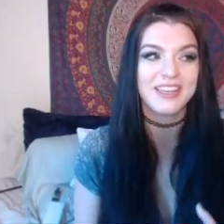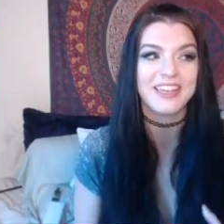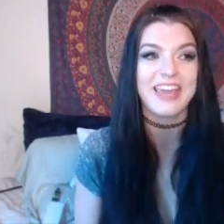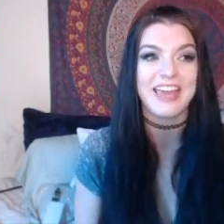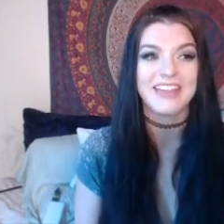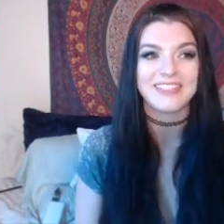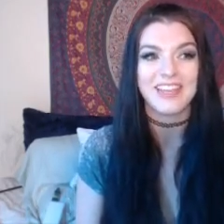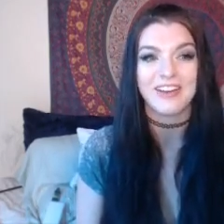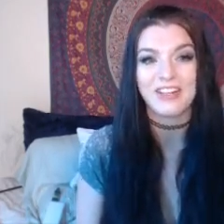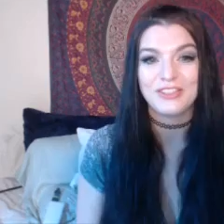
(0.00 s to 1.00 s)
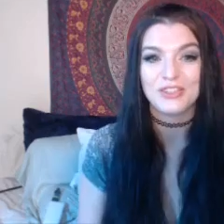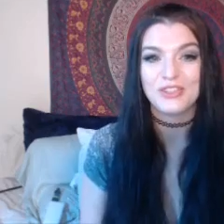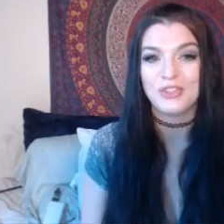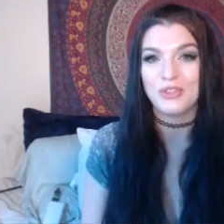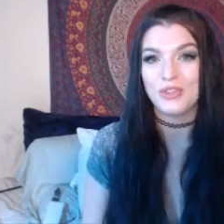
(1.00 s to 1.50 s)
get Aries
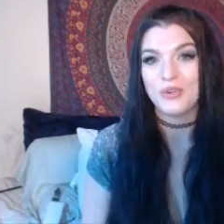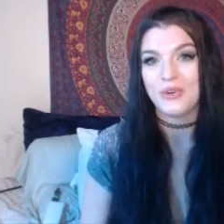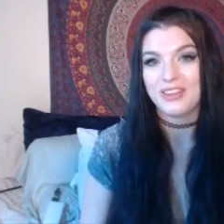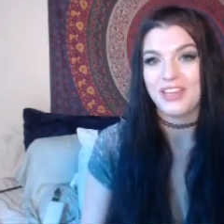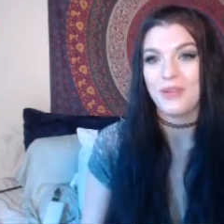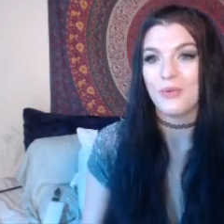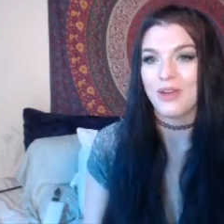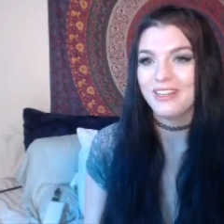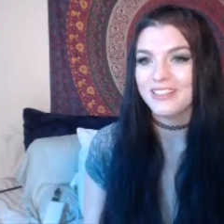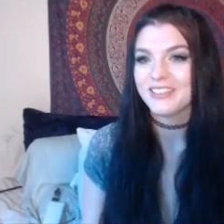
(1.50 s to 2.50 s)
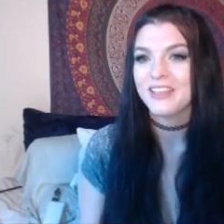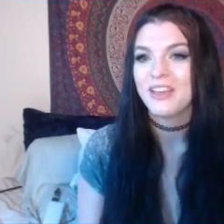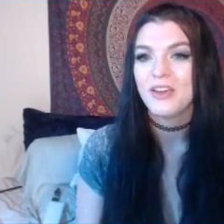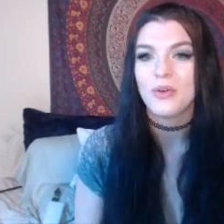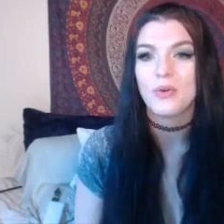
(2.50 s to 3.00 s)
to do what they want,
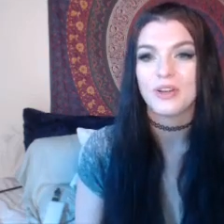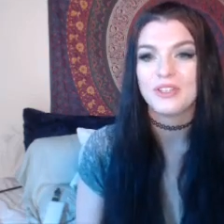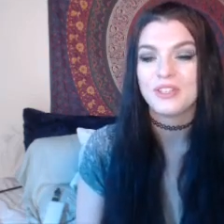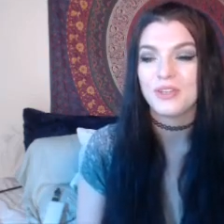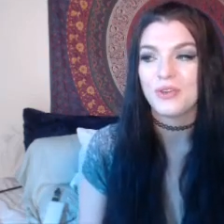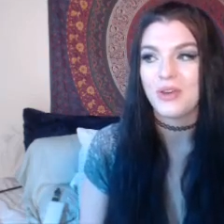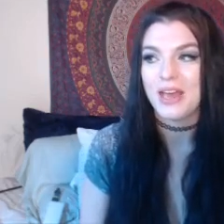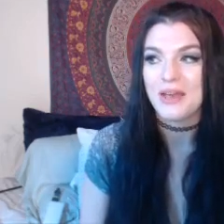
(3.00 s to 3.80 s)
or to